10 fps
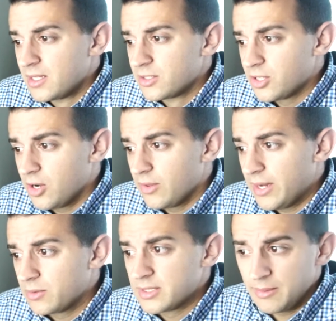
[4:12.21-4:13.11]
So
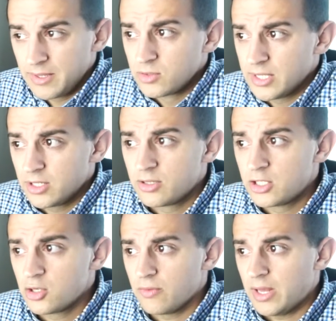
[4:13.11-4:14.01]
that was, it was an
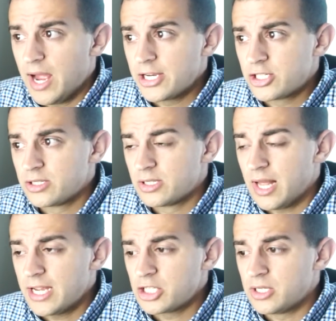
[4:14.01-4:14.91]
increase over
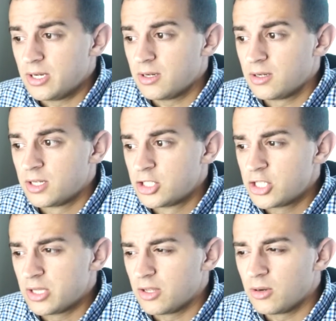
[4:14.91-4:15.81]
last year,
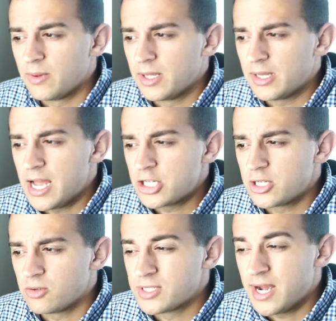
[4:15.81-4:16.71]
just a little bit. Last
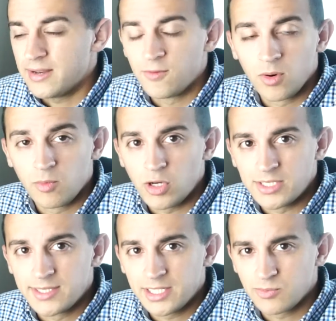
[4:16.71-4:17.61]
year was
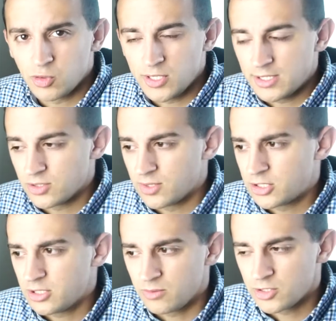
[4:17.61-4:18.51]
94.6%, so
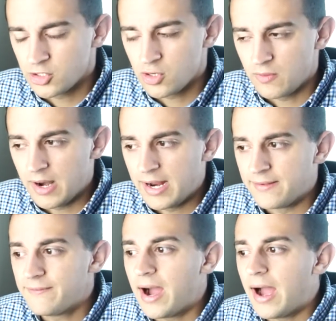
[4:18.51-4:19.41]
this year we're just over
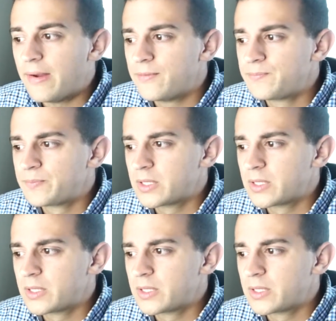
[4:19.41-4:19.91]
95.